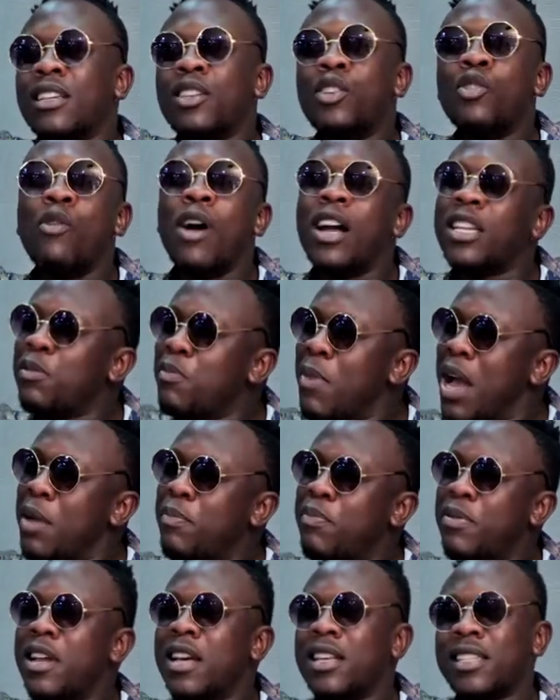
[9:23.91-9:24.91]
You at
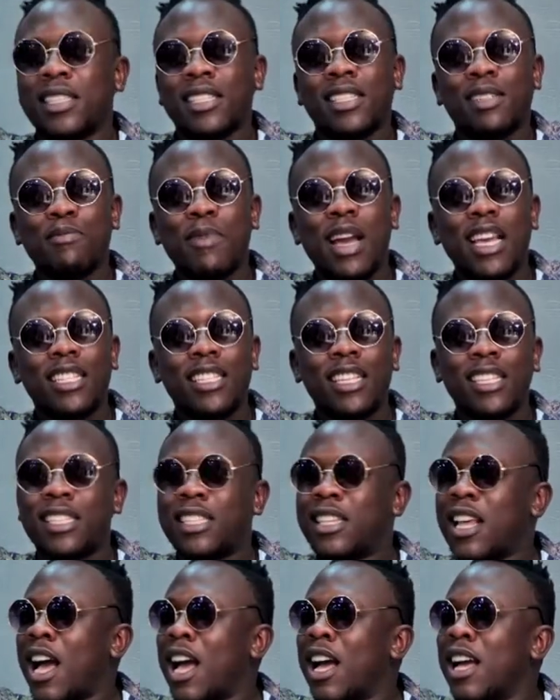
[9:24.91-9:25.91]
my place, my
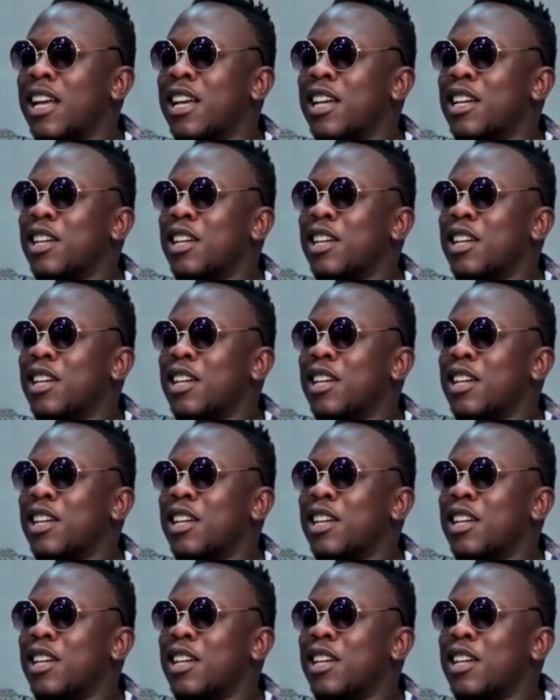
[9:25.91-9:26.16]
sister.